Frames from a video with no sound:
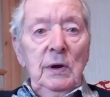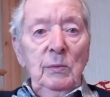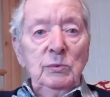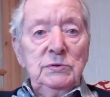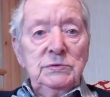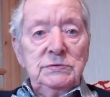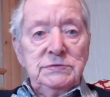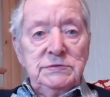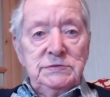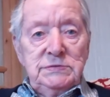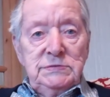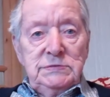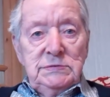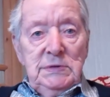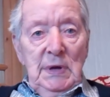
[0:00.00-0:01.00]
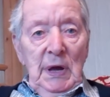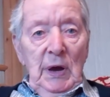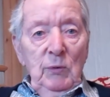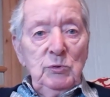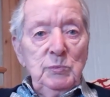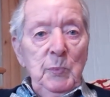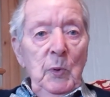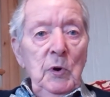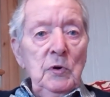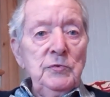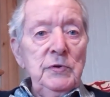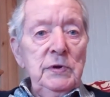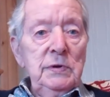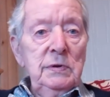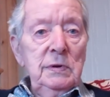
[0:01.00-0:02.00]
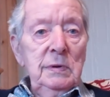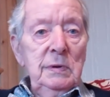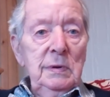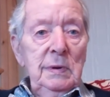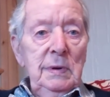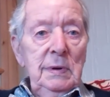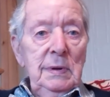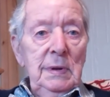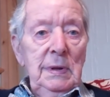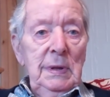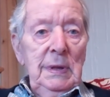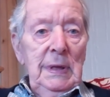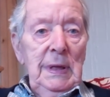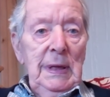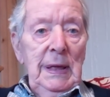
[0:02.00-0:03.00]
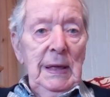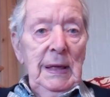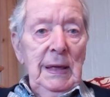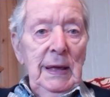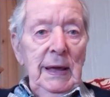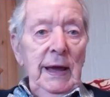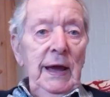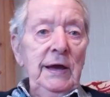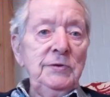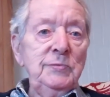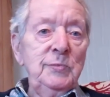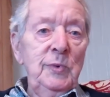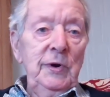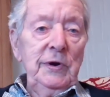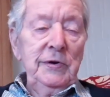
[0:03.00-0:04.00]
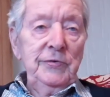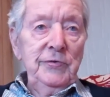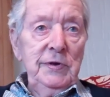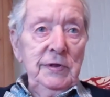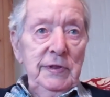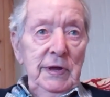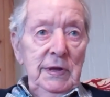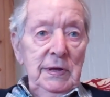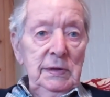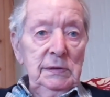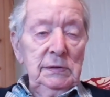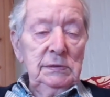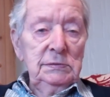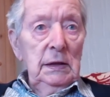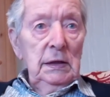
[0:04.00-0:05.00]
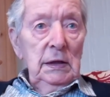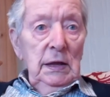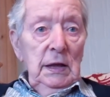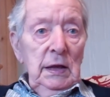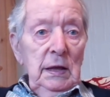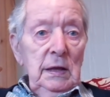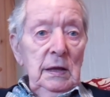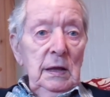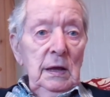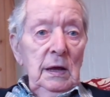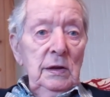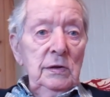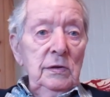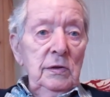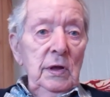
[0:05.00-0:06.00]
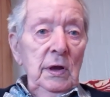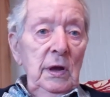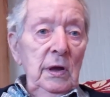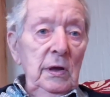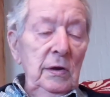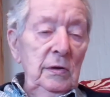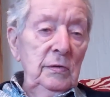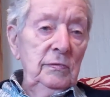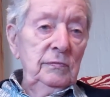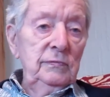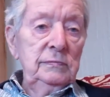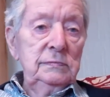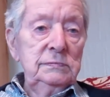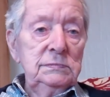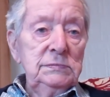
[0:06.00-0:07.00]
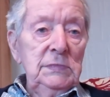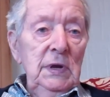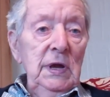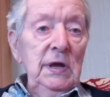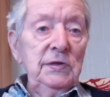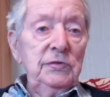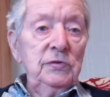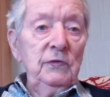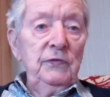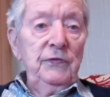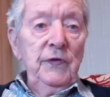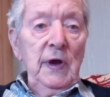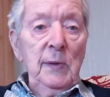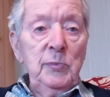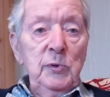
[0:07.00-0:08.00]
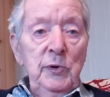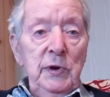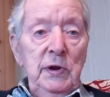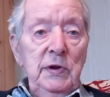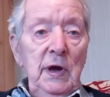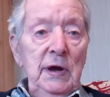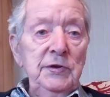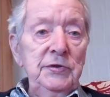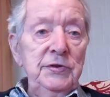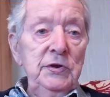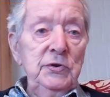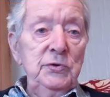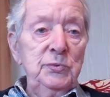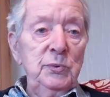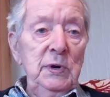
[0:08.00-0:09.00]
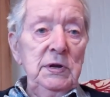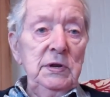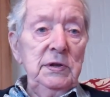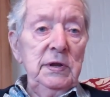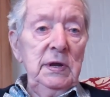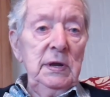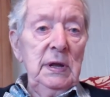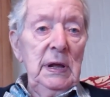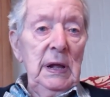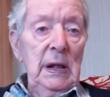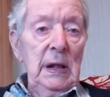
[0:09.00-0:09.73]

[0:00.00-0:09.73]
I was born in Edinburgh, really, on the 8th of February 1920.